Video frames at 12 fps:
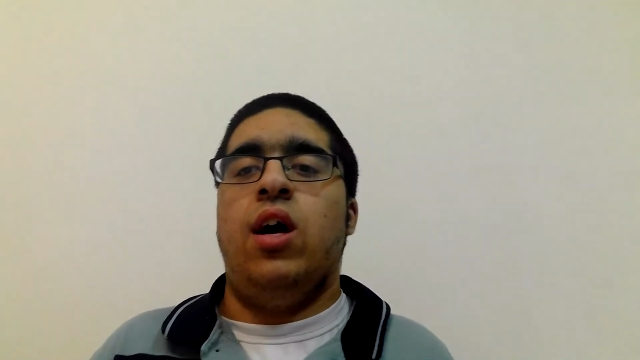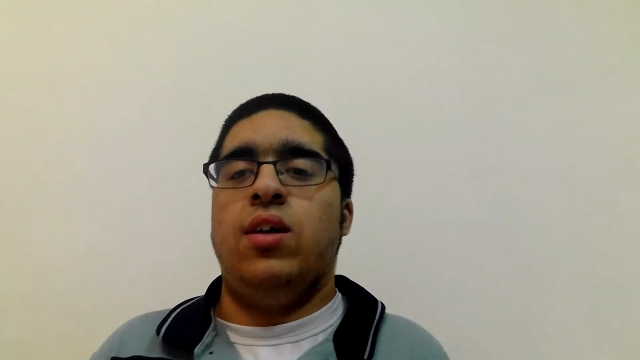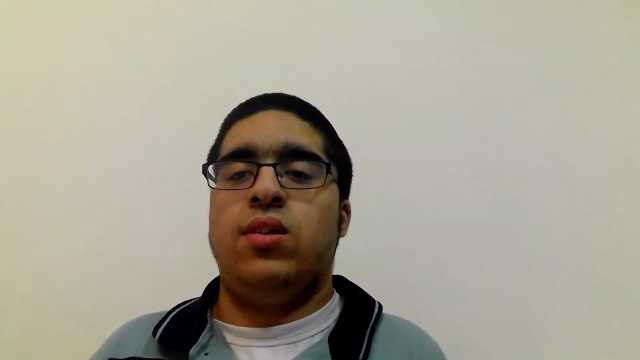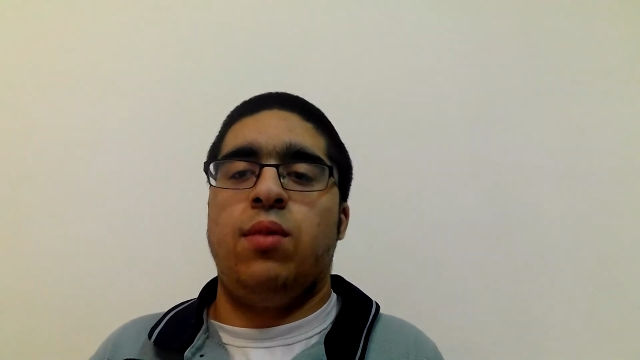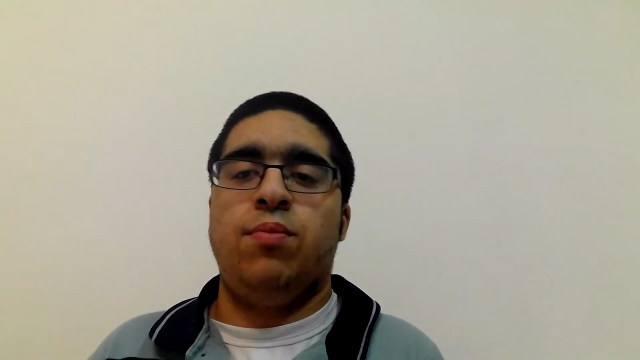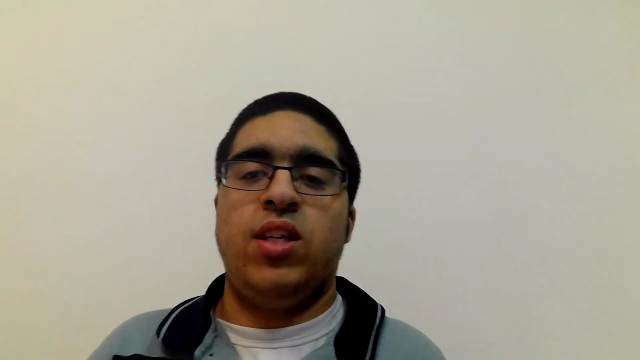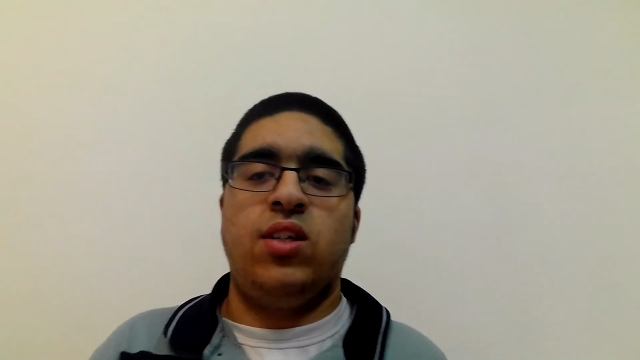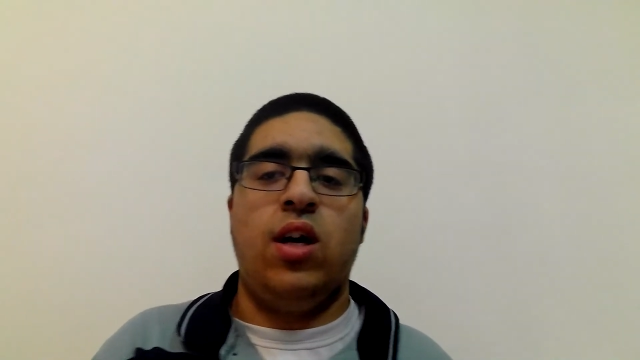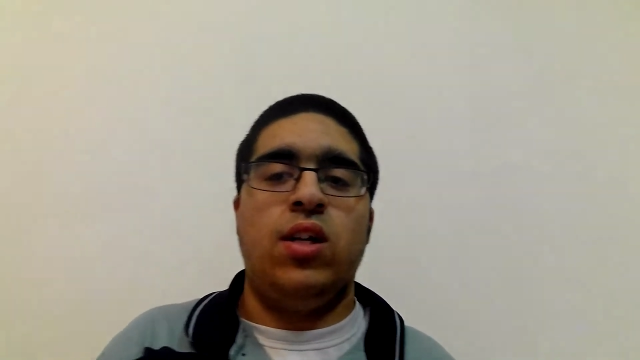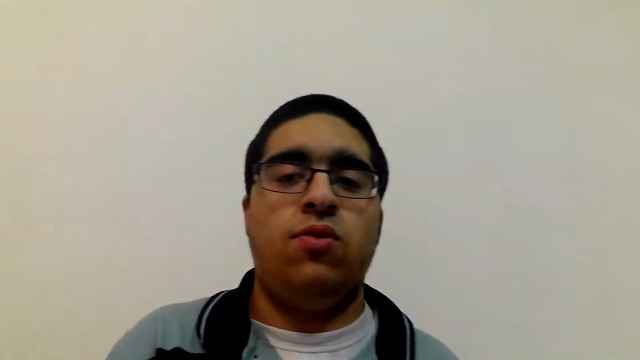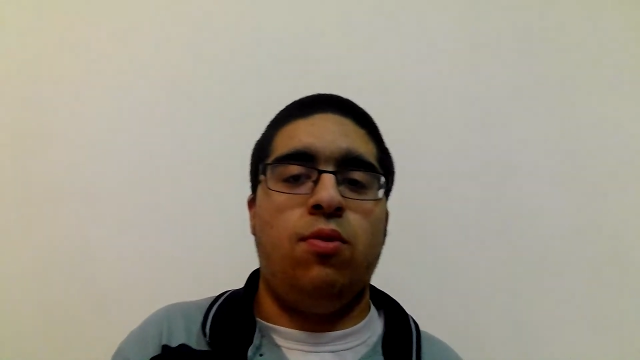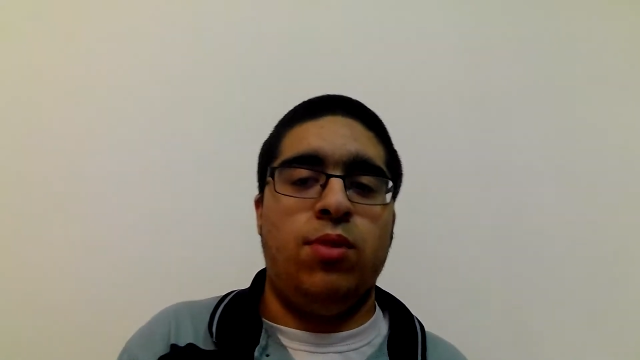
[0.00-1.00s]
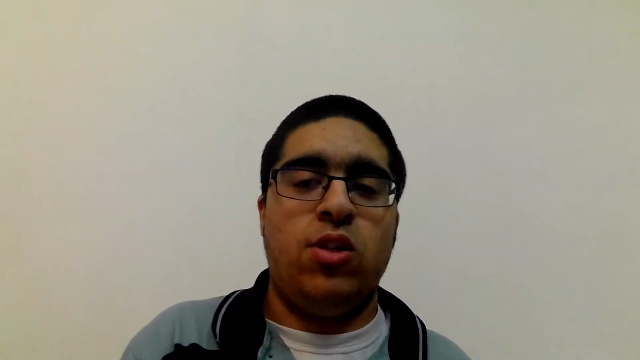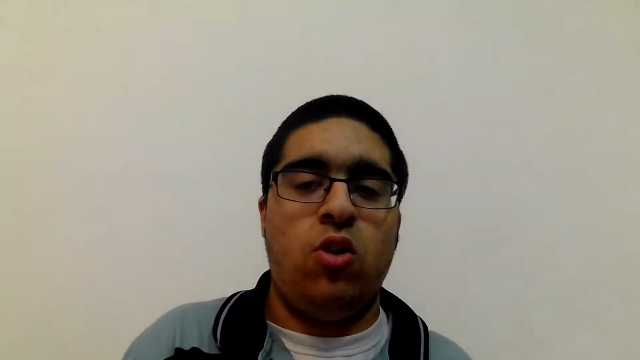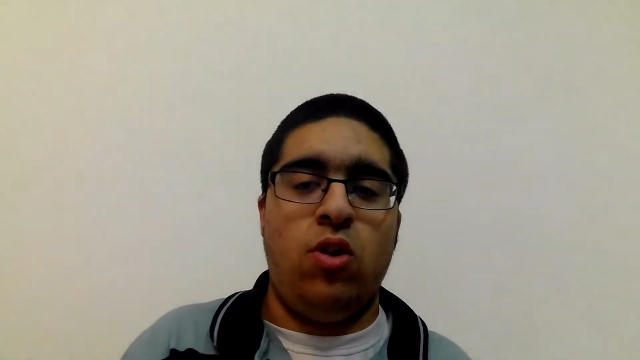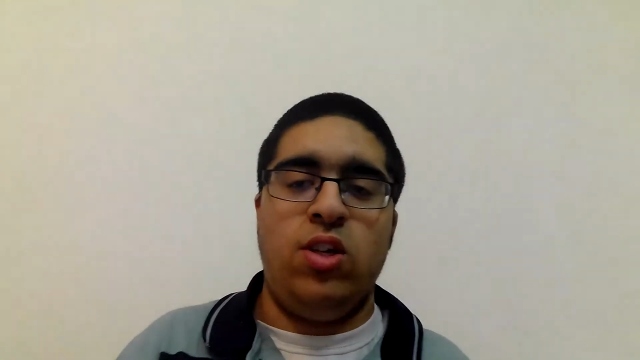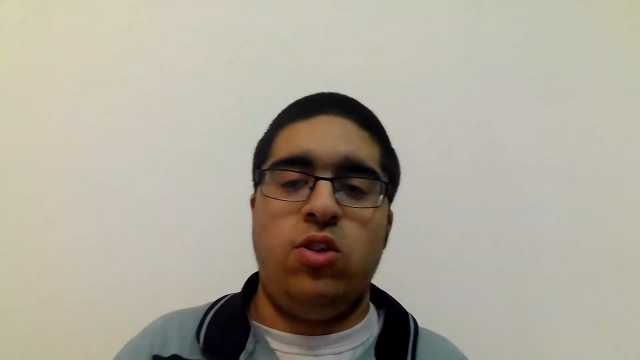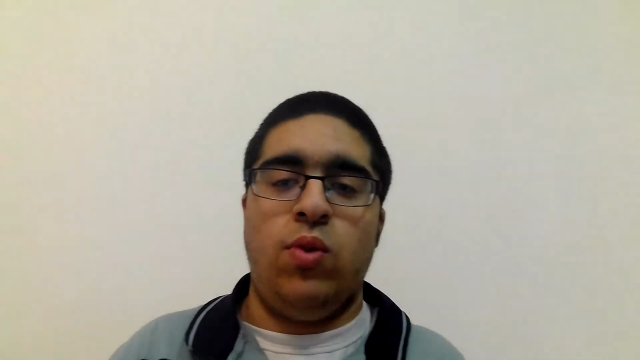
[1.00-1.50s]
something turns from a
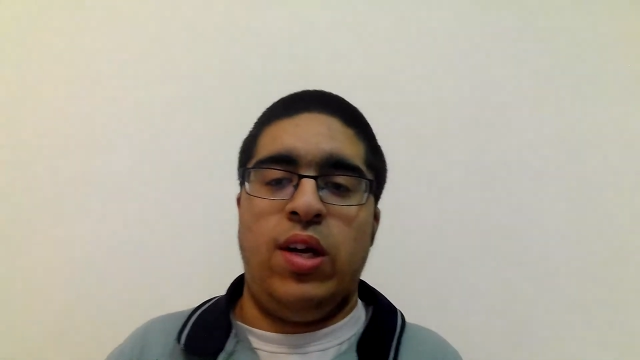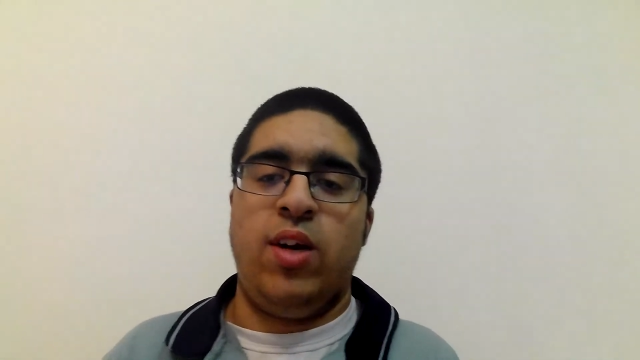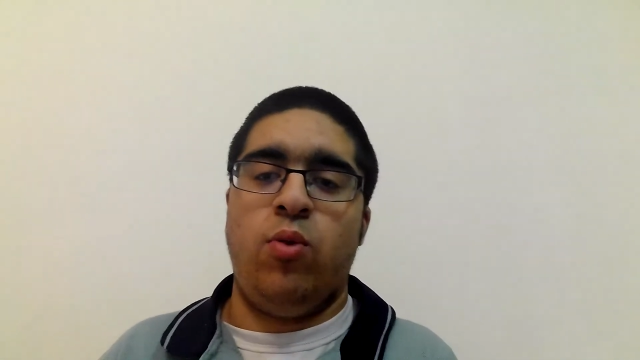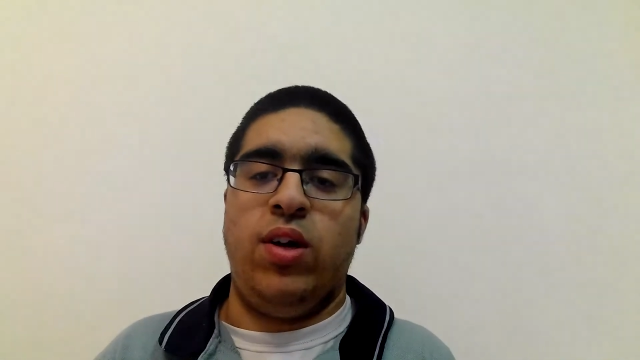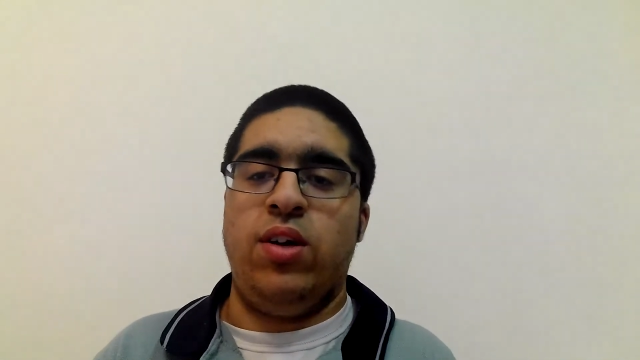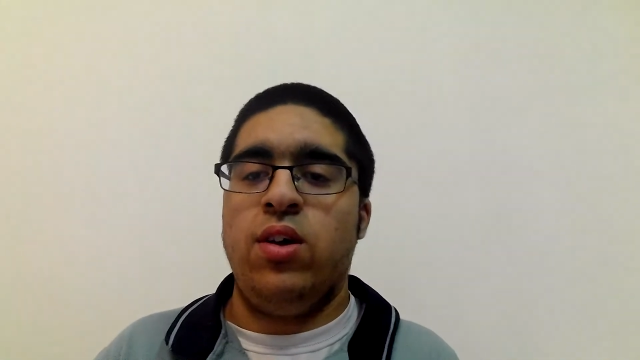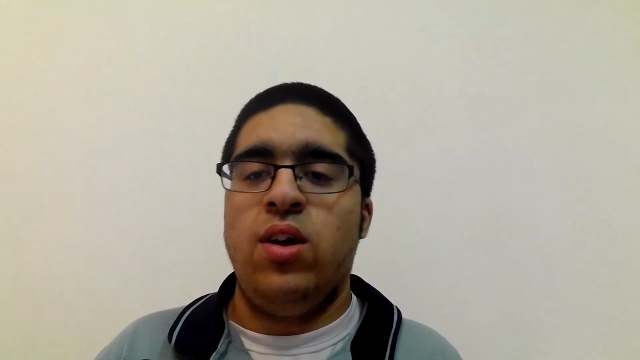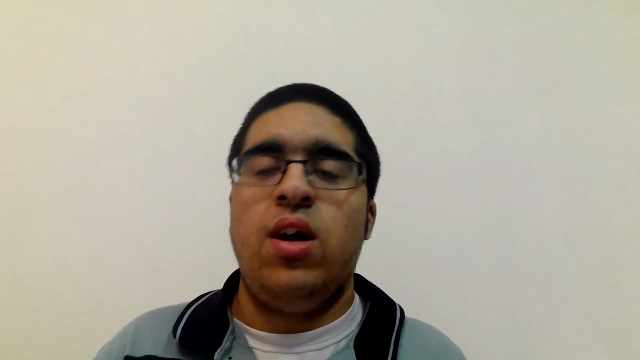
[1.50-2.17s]
solid to a liquid.